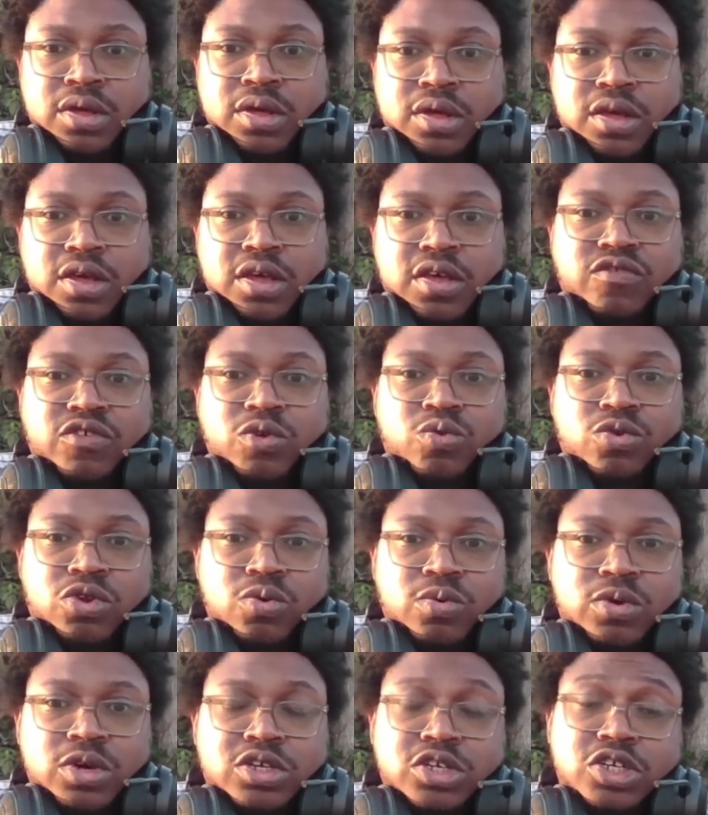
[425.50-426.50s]
if you
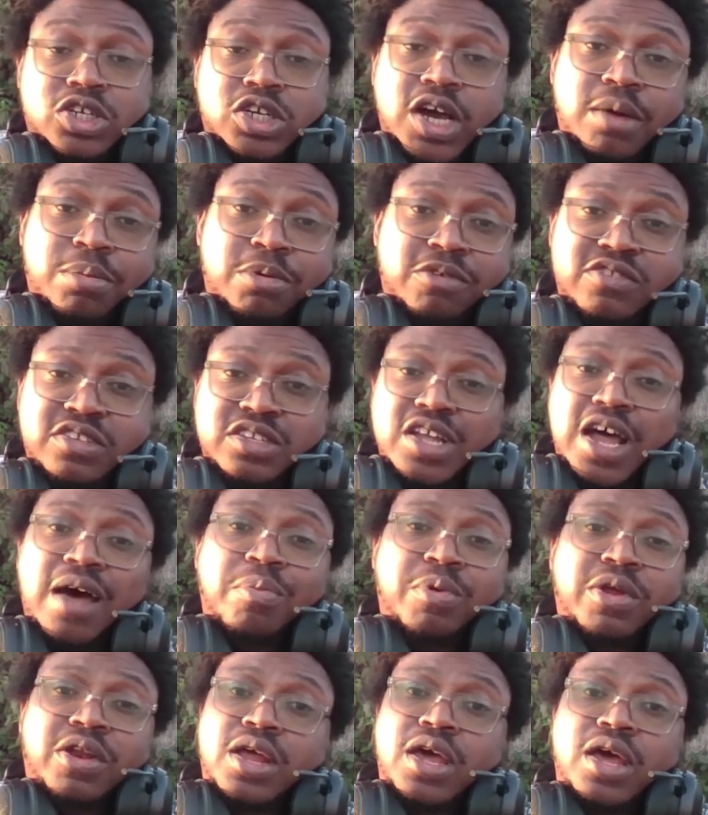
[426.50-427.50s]
do a good job of
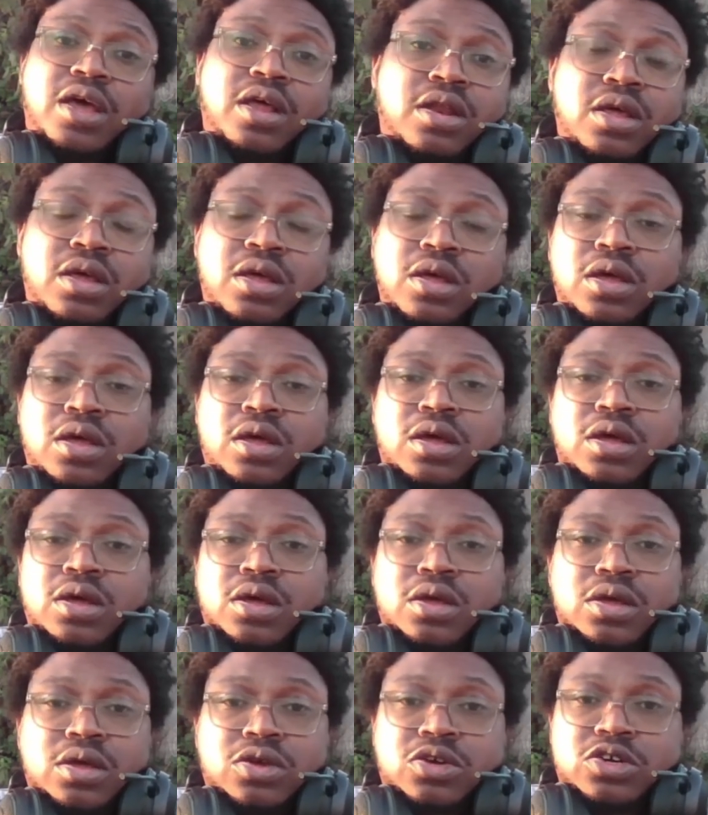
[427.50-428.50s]
stopping that,
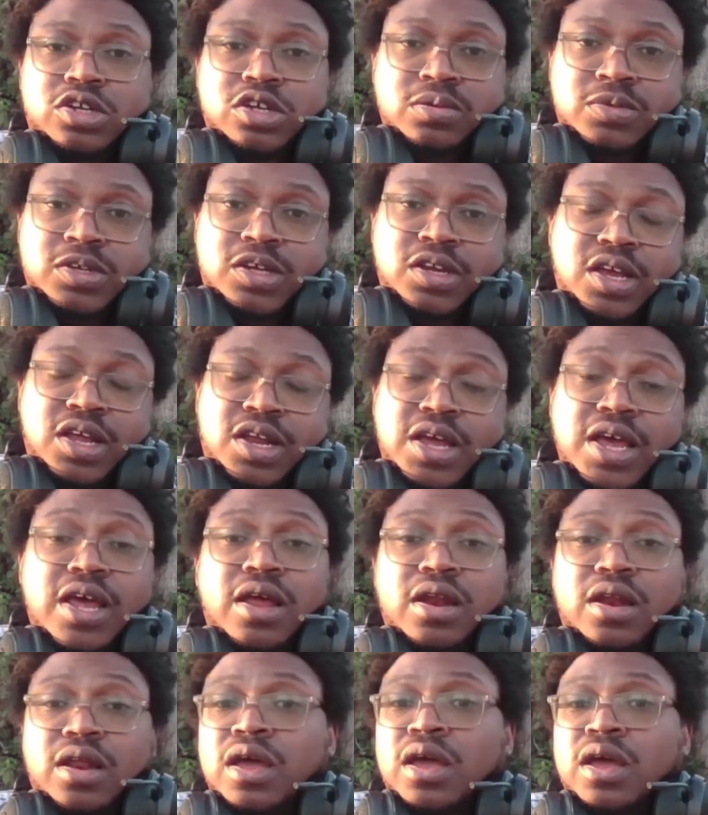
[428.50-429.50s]
your team's going to get
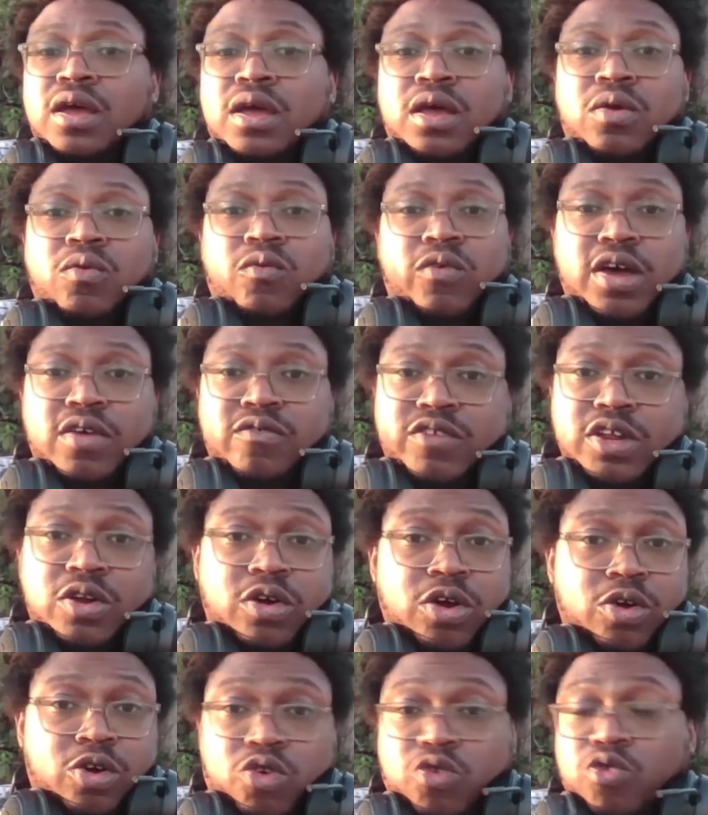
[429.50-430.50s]
ahead. And Rev did
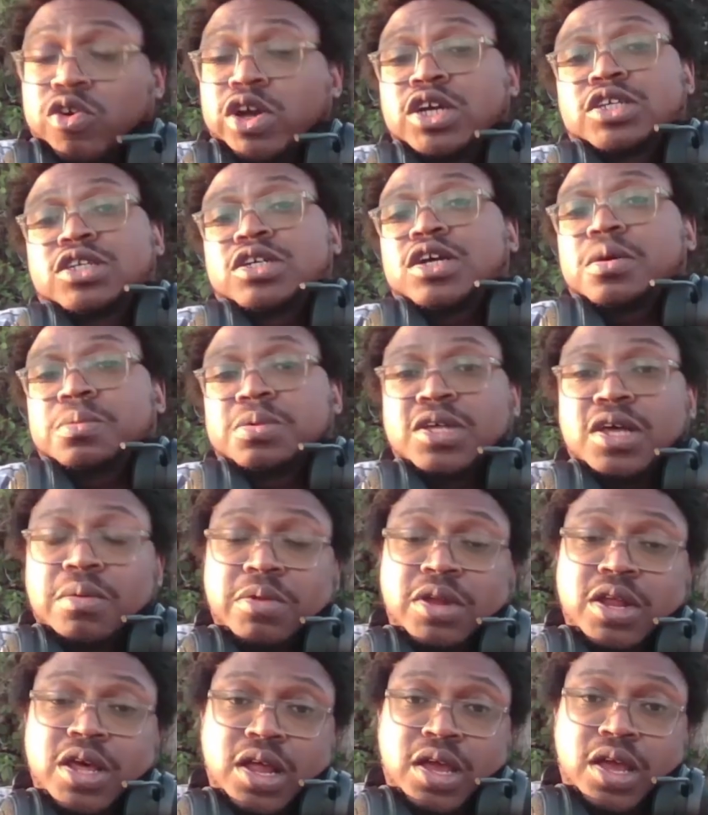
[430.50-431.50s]
a great job stopping
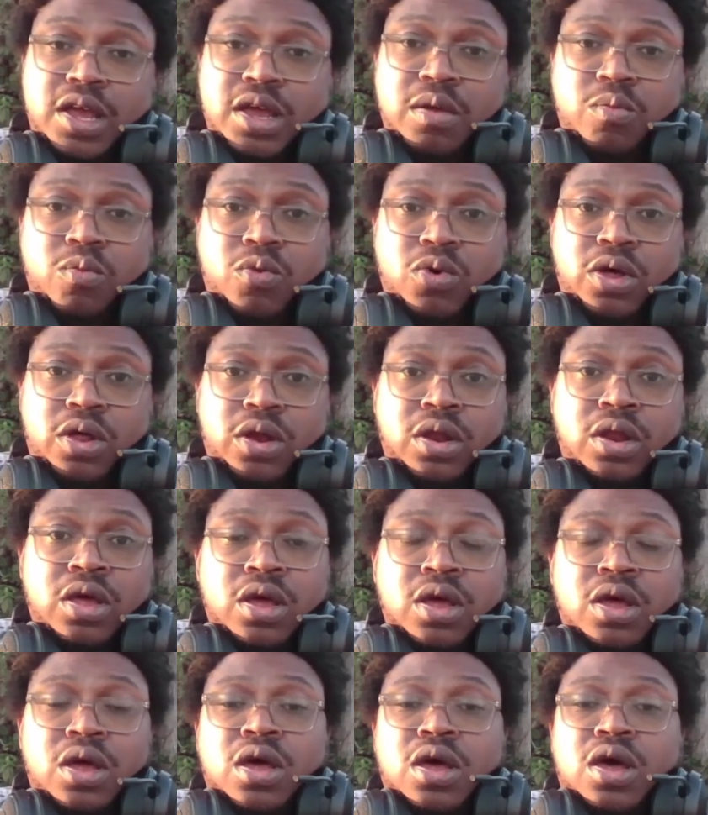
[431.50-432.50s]
that in game one.
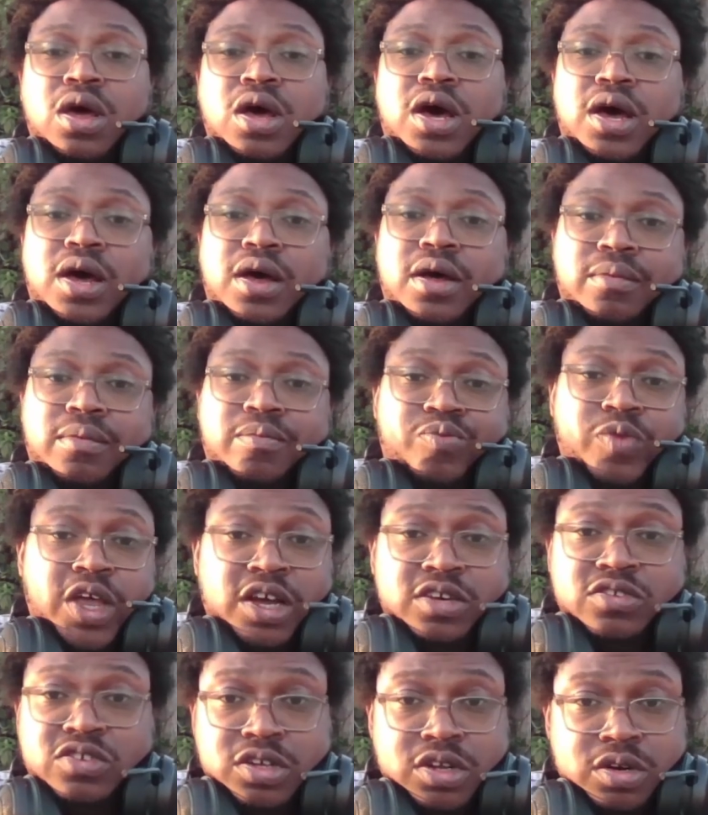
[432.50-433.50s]
Um,
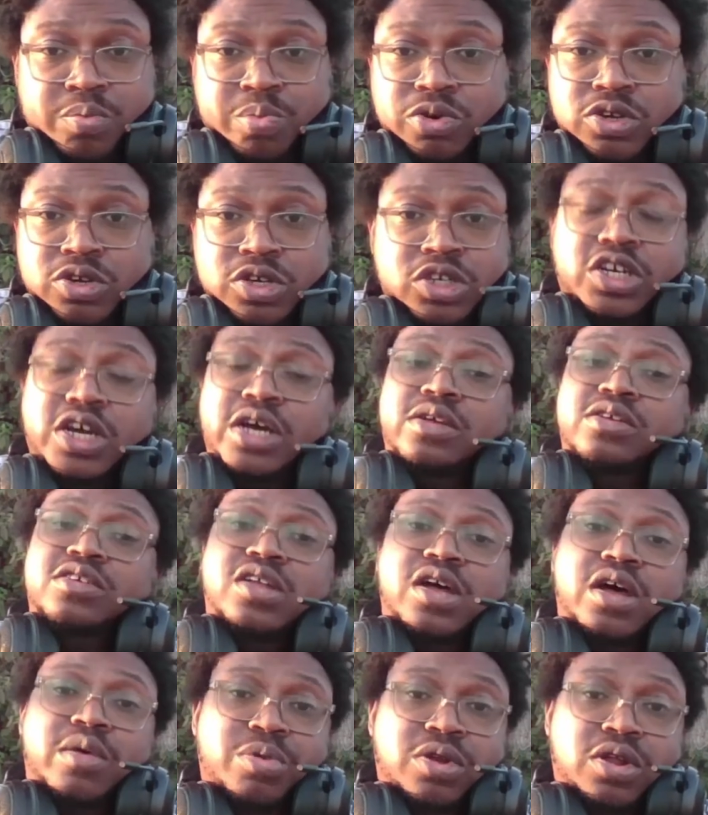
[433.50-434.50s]
actually, did a pretty good job
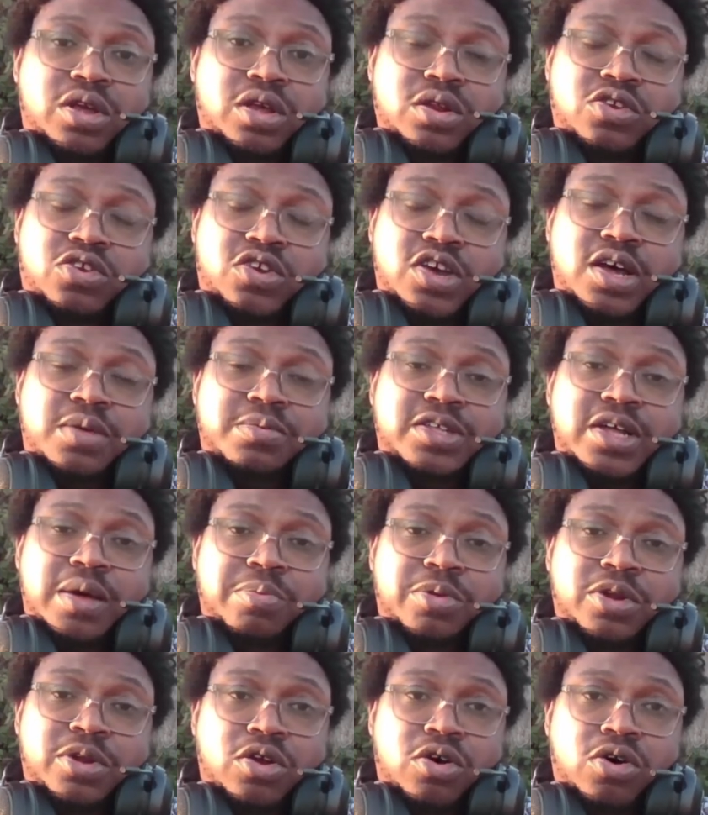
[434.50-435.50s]
stopping it. Job
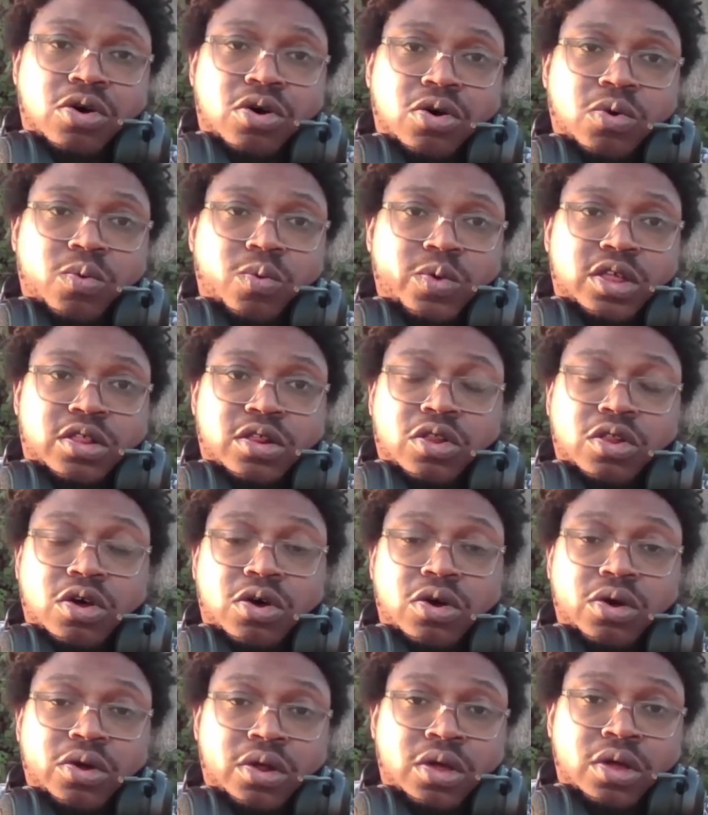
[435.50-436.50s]
stopping it all week
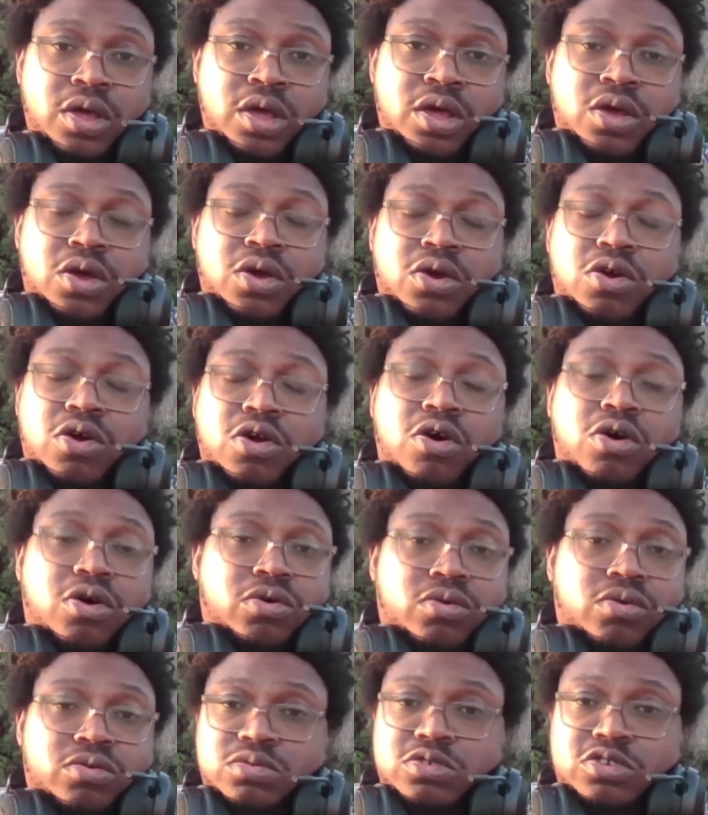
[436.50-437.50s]
long, or
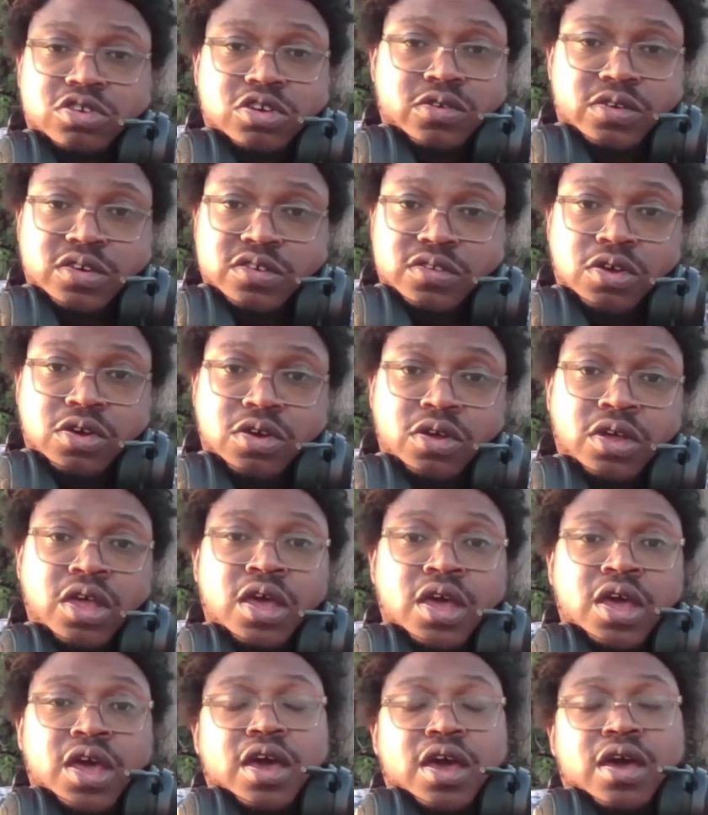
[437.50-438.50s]
all series long.
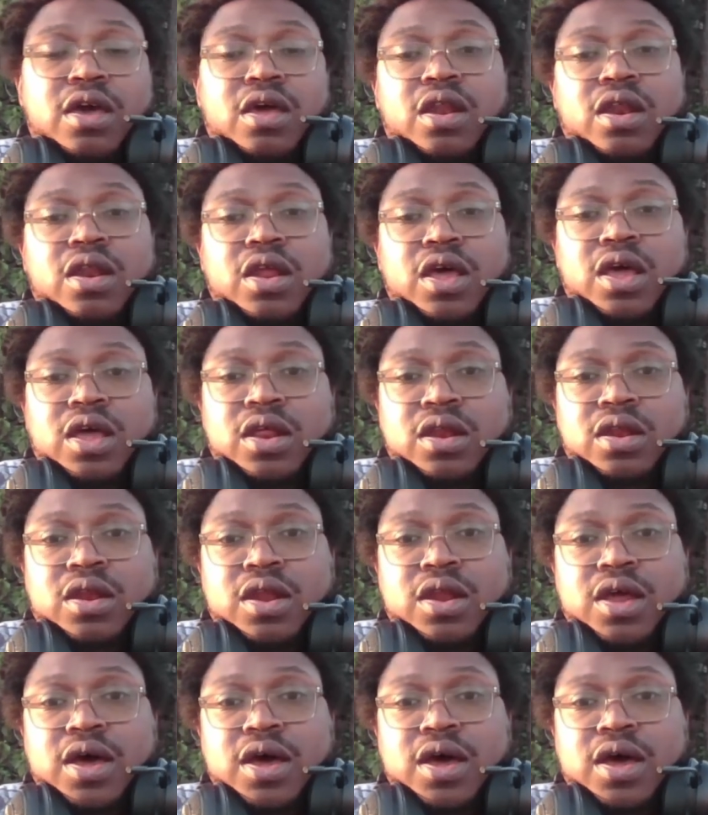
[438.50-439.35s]
And and